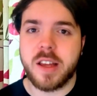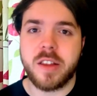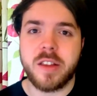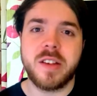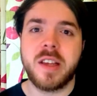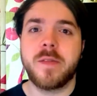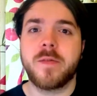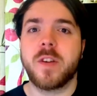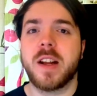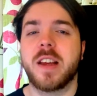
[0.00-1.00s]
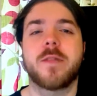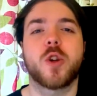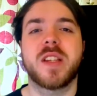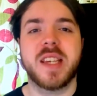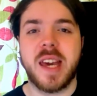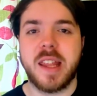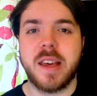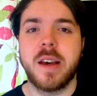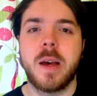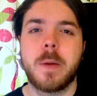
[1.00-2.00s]
Thursday and Friday I've joined together
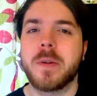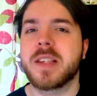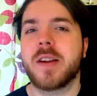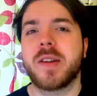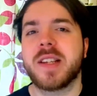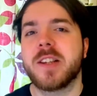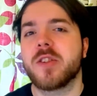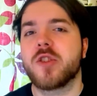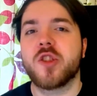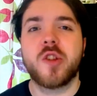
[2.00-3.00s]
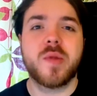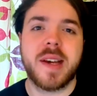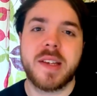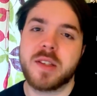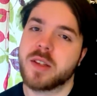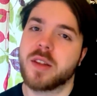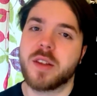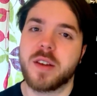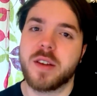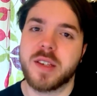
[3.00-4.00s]
because I only did 2 tests on the
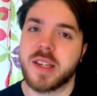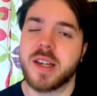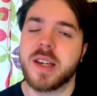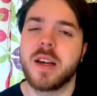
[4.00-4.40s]
Thursday,